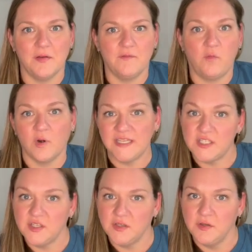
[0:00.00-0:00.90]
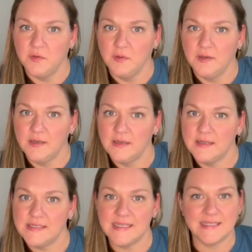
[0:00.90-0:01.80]
42,
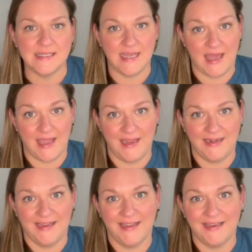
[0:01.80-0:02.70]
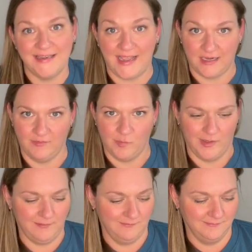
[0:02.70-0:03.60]
68, -1.